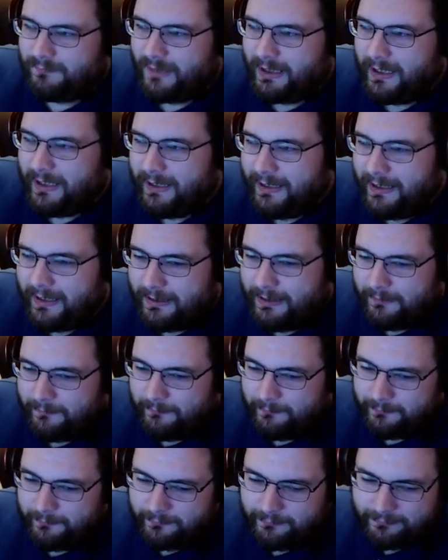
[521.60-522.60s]
I have
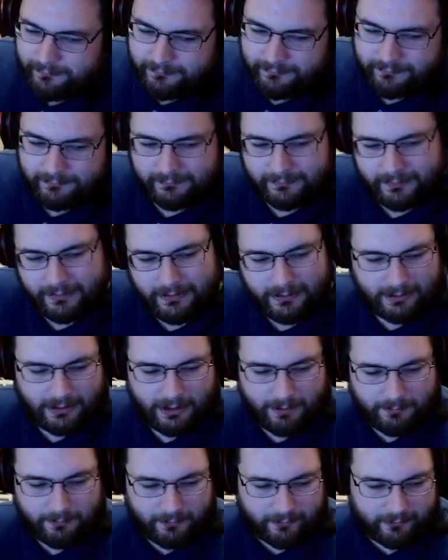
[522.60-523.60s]
a
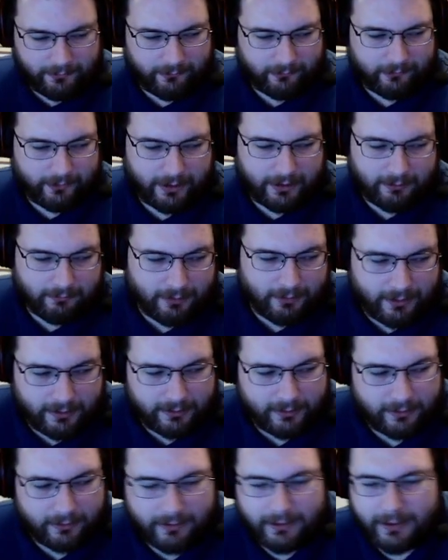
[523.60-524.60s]
couple of those laying around
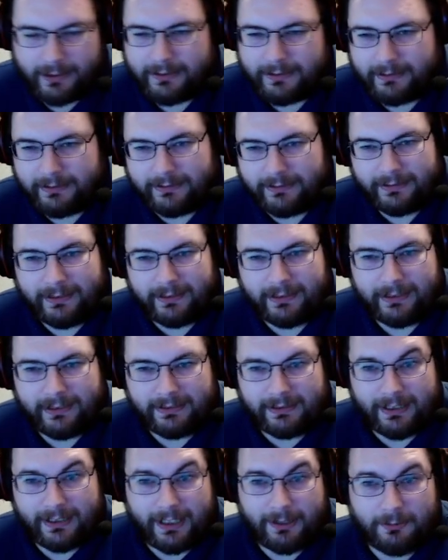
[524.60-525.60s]
here. I didn't dig
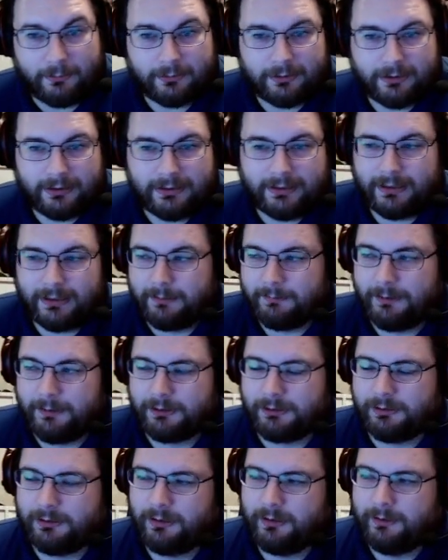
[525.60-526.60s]
any out to take a
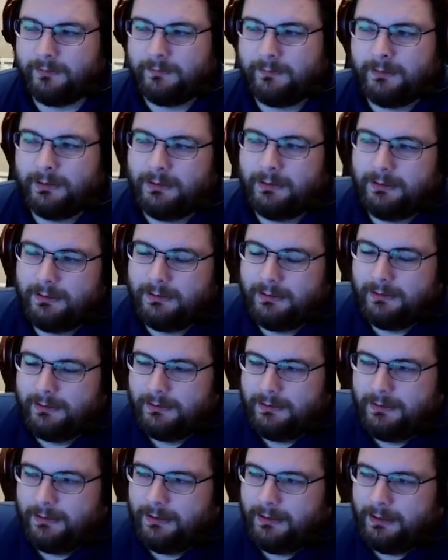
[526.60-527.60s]
picture of,
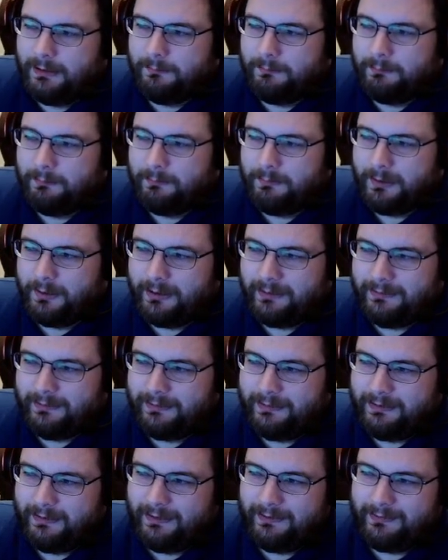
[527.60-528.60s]
but
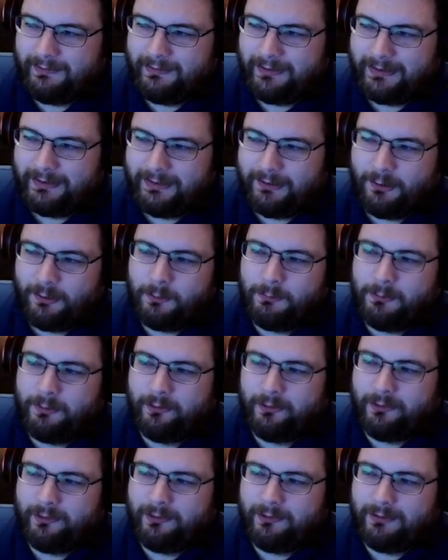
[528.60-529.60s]
it's like they're
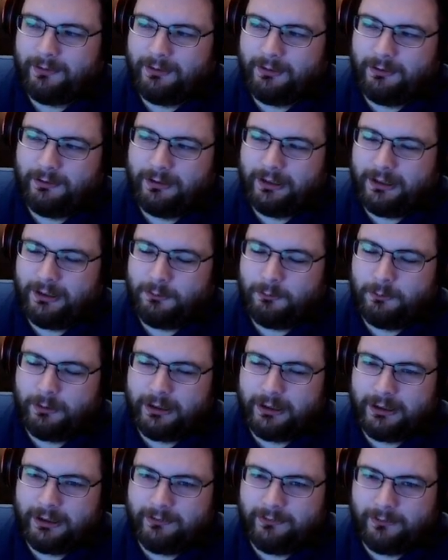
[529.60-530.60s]
almost your
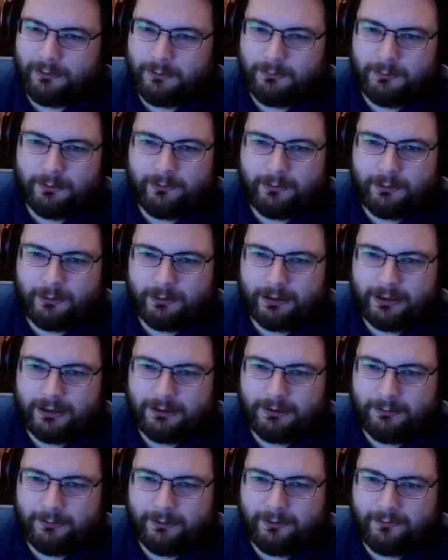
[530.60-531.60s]
D20 is almost turning
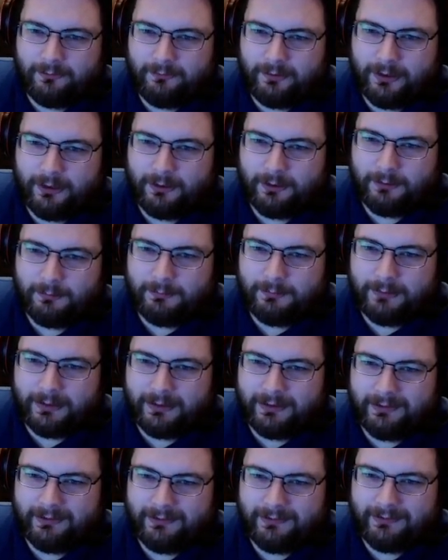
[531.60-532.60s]
into a sphere
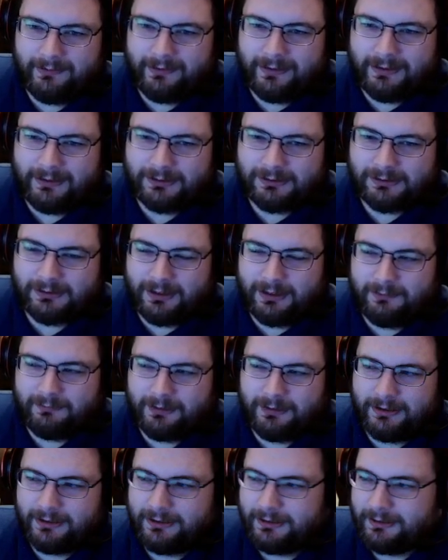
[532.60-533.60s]
because they just left
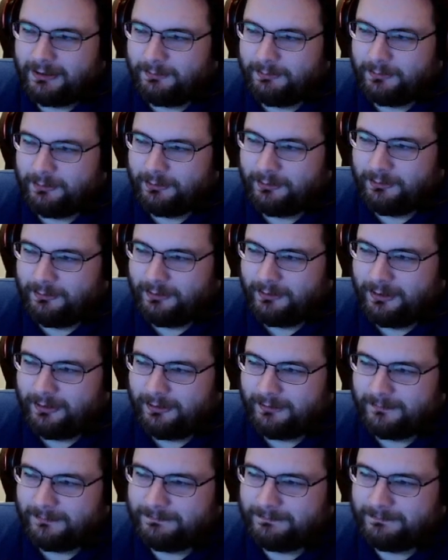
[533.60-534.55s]
it in the tumbler too long.